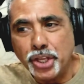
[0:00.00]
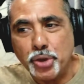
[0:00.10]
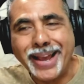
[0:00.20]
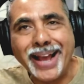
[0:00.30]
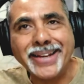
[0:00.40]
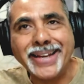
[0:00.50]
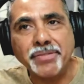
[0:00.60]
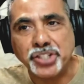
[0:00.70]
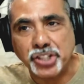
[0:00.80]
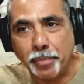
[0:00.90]
You can't
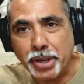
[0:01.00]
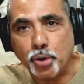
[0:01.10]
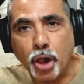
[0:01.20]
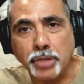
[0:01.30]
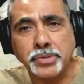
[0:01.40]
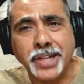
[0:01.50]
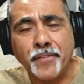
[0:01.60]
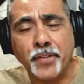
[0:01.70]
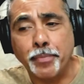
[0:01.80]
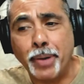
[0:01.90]
have somebody who calls
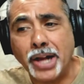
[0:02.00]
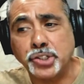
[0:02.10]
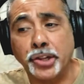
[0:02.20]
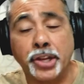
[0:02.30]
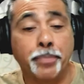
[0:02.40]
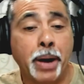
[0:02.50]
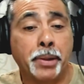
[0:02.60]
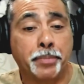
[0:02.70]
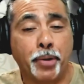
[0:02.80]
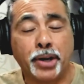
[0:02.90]
himself an apostle in a
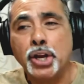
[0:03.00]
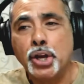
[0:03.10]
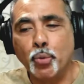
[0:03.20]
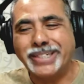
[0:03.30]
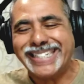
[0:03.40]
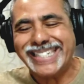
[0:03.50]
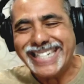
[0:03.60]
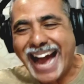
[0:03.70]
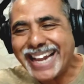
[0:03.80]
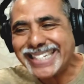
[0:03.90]
public park, which is
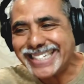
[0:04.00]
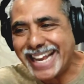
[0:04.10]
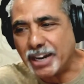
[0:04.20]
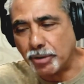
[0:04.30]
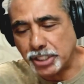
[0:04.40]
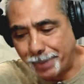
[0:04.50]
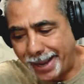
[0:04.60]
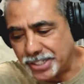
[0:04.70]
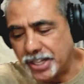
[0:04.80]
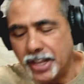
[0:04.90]
not a sacred
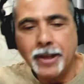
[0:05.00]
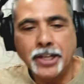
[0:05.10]
space.